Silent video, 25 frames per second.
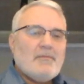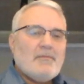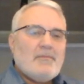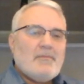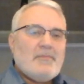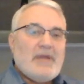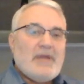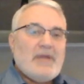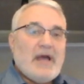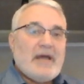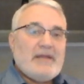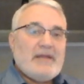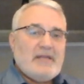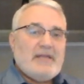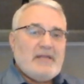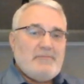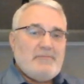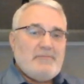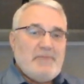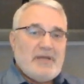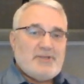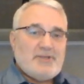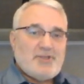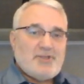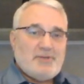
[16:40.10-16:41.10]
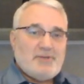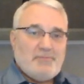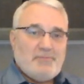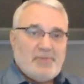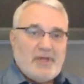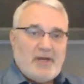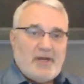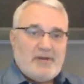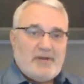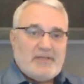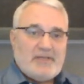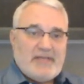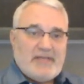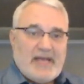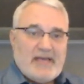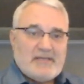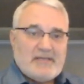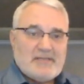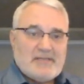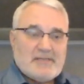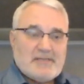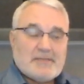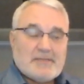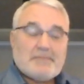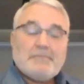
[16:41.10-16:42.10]
Now, I did mention blood
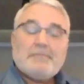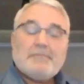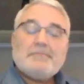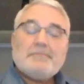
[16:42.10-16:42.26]
tests.